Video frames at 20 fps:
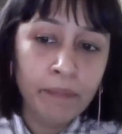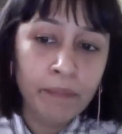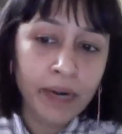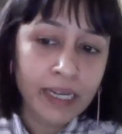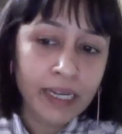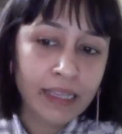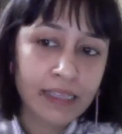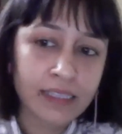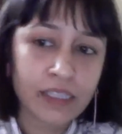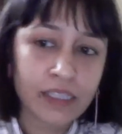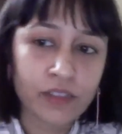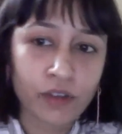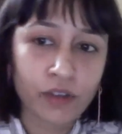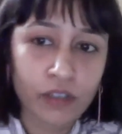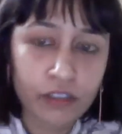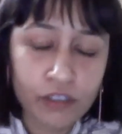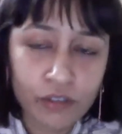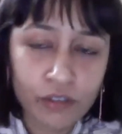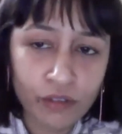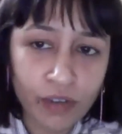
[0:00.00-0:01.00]
But this is
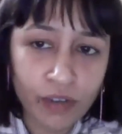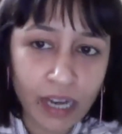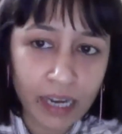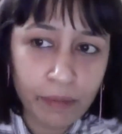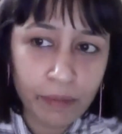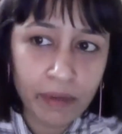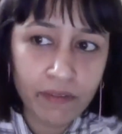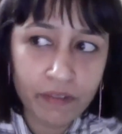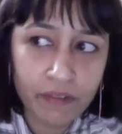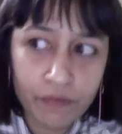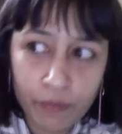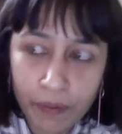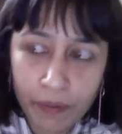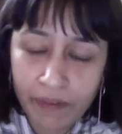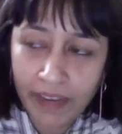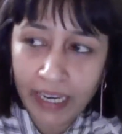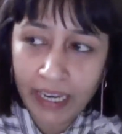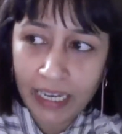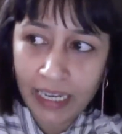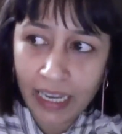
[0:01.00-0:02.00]
also, I mean,
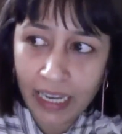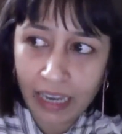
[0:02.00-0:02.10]
be very